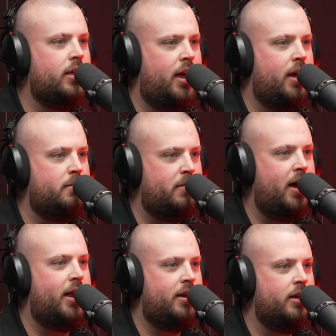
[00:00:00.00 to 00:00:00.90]
Yeah,
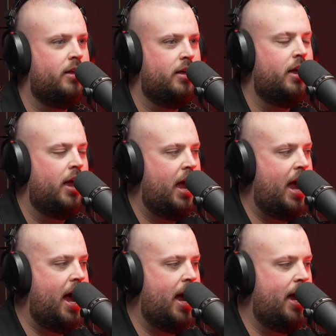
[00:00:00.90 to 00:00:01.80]
mad.
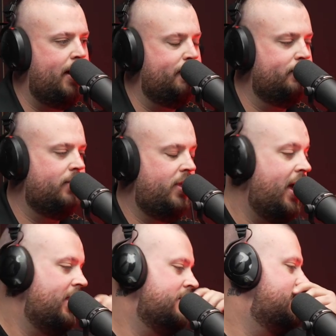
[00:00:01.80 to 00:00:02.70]

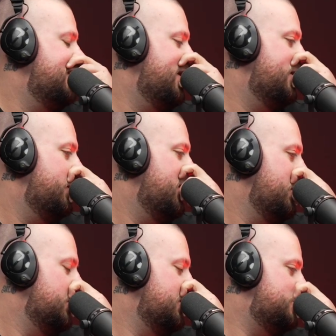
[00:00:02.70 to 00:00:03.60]
That's sick.
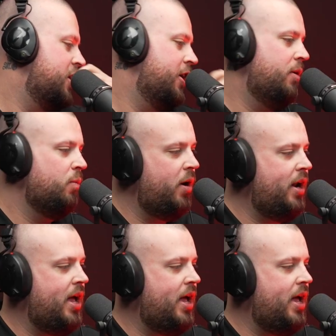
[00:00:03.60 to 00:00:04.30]
So what